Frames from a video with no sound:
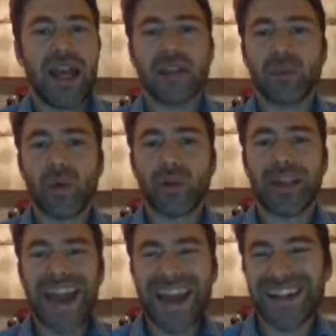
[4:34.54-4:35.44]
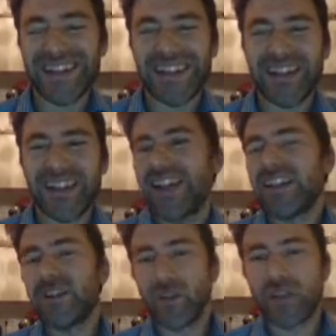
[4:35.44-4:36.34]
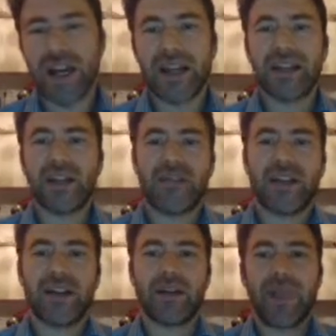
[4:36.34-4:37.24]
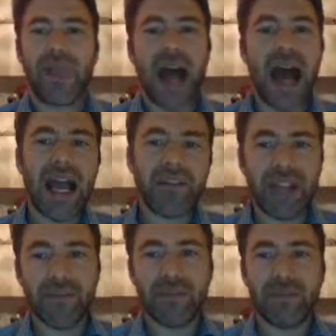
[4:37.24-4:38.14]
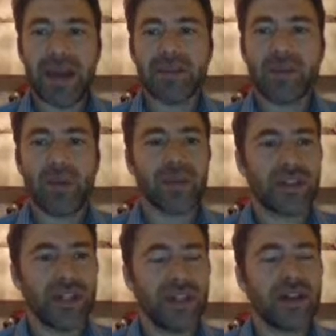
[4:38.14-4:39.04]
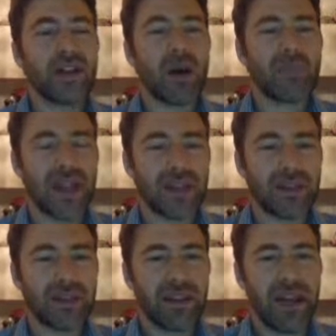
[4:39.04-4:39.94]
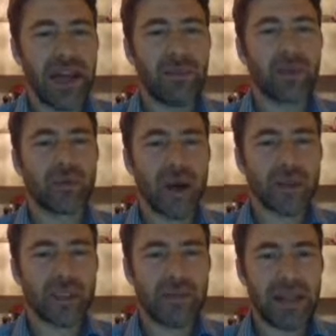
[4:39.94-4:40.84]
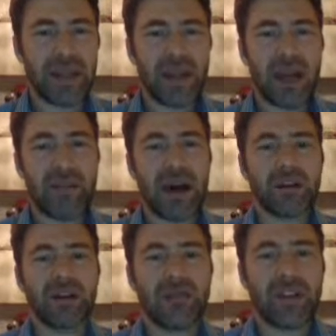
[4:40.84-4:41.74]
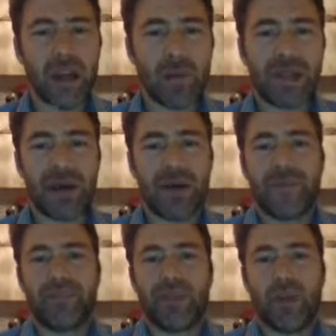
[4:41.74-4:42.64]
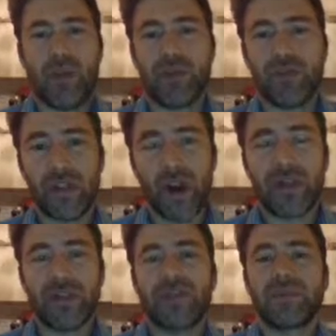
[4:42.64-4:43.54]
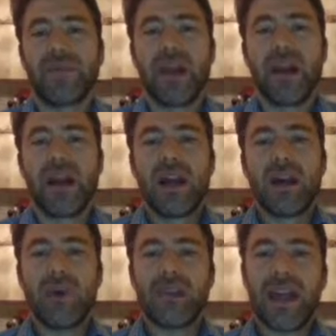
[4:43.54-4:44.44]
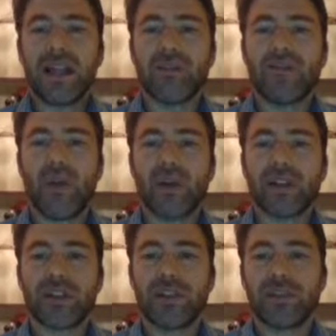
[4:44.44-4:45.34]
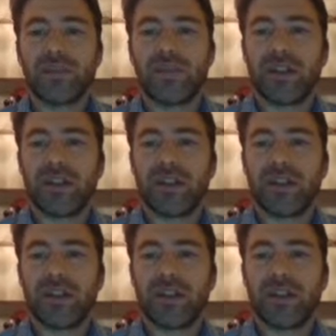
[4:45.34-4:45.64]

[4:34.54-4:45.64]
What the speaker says: And the word energy is too scientific. I have never met or seen an object, and would rather speak about a phenomena or a phenomenon with inner force